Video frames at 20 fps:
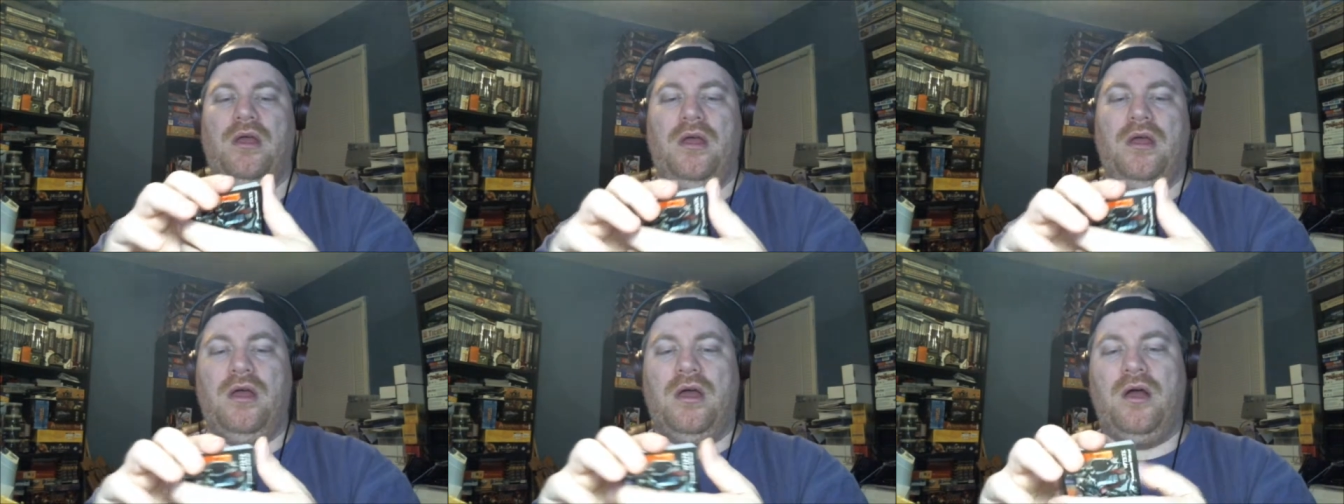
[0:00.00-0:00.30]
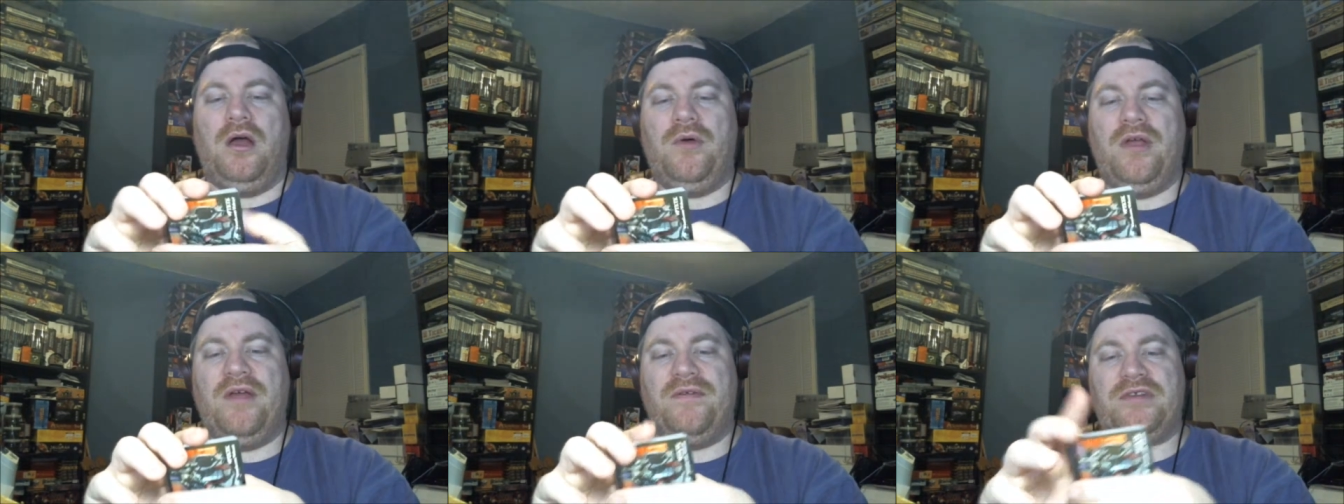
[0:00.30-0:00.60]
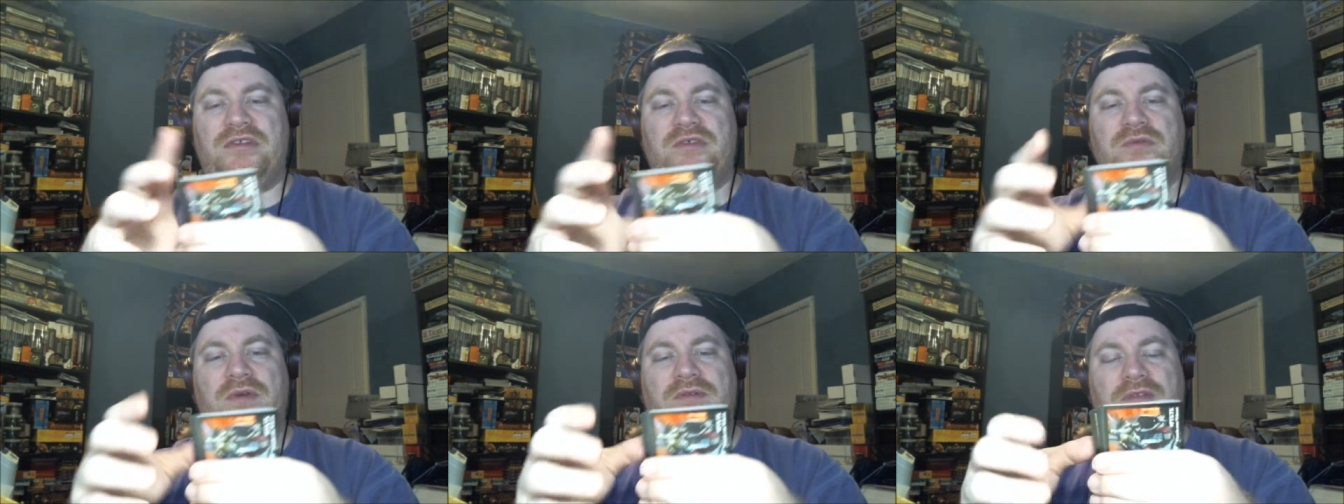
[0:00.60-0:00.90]
We have a
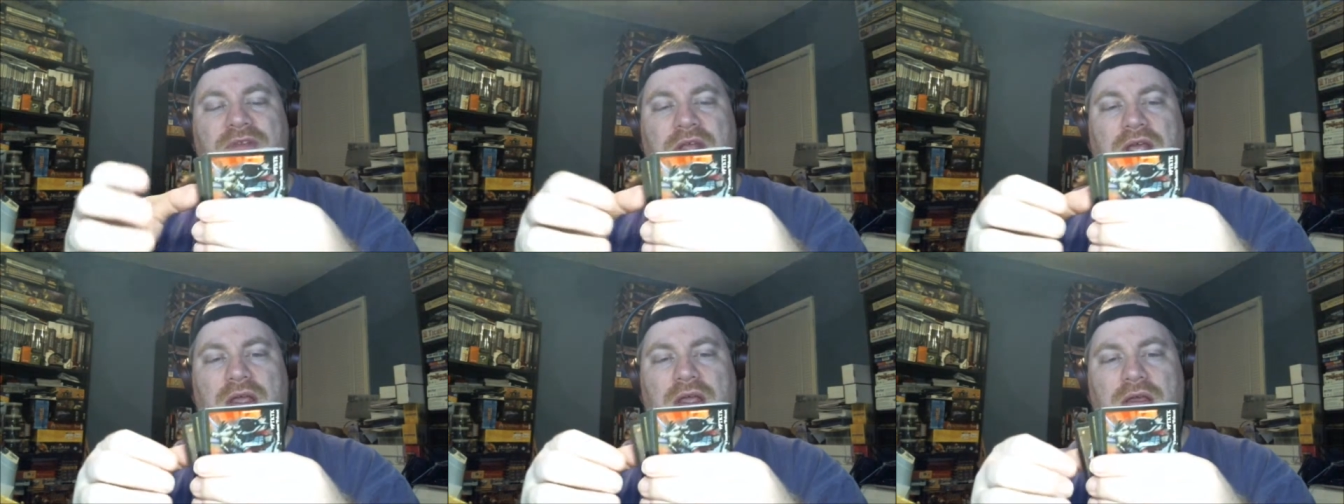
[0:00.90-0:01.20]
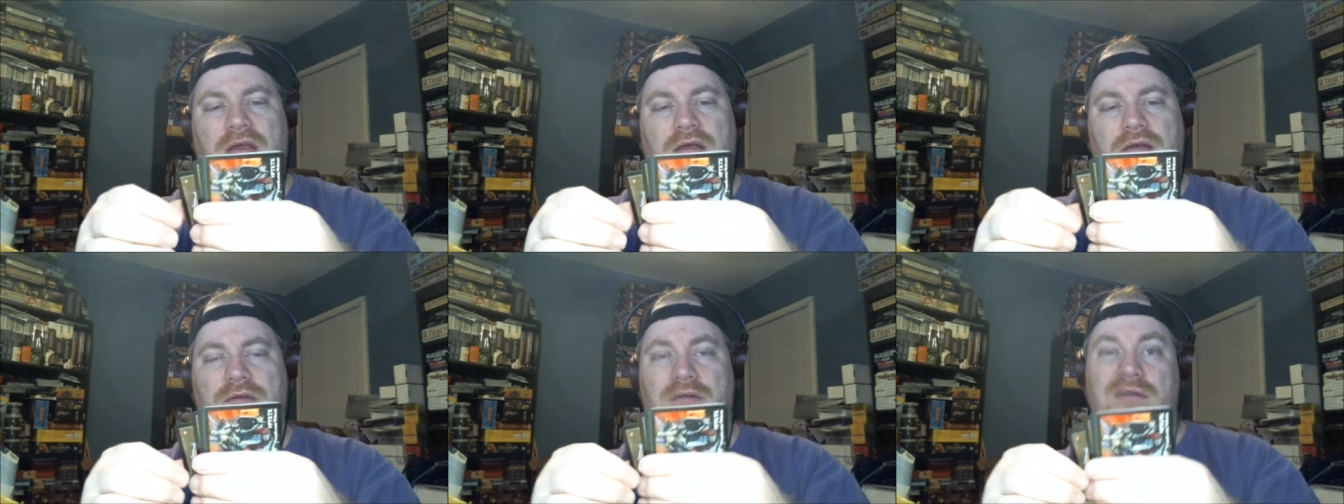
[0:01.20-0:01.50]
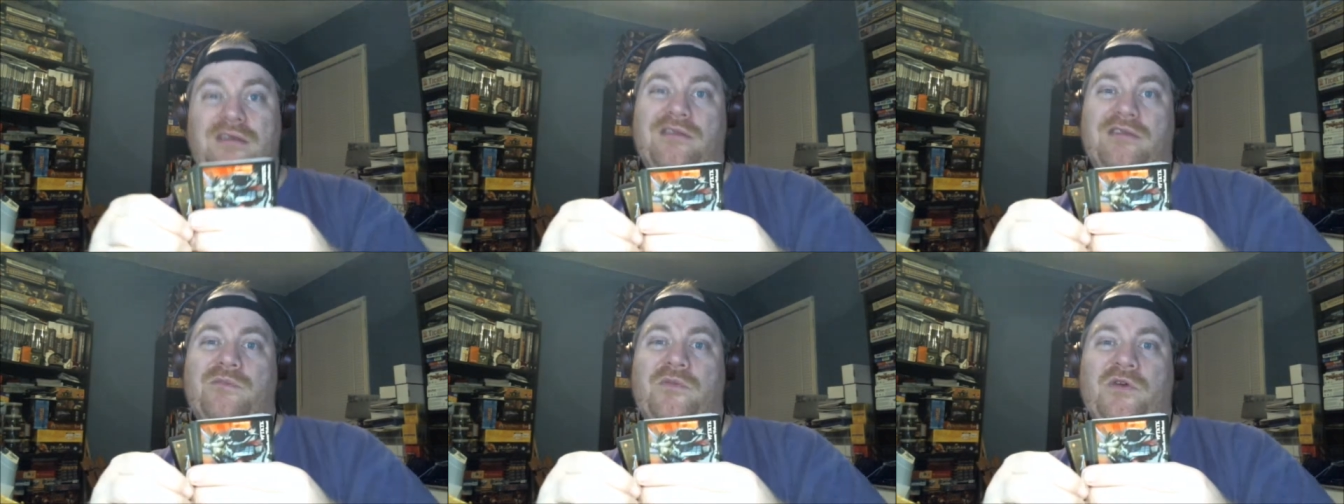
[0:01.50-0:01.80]
Swift Kick to
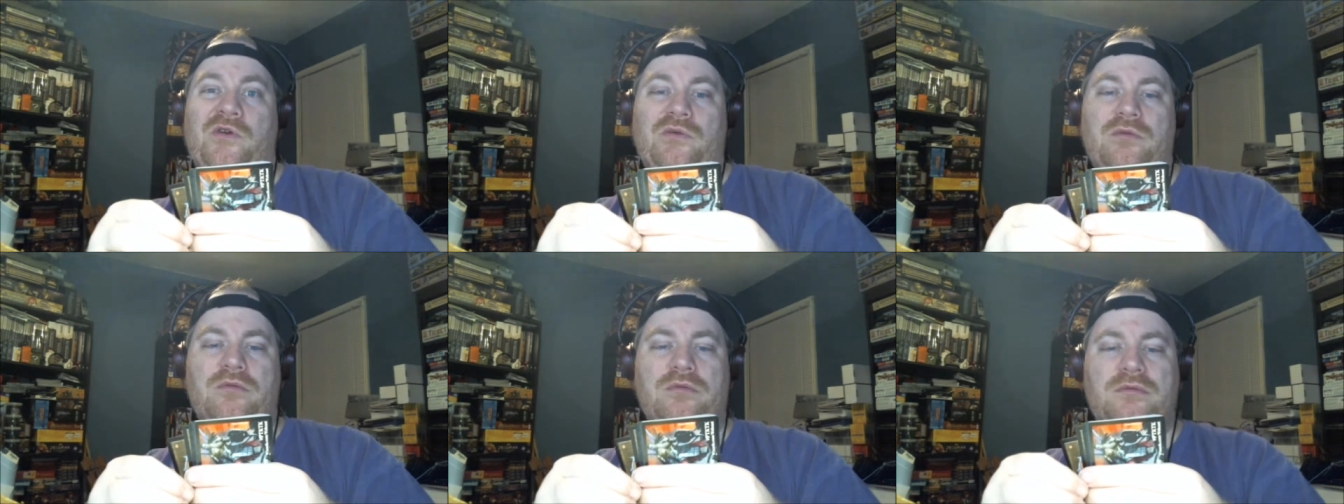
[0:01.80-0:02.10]
the boot.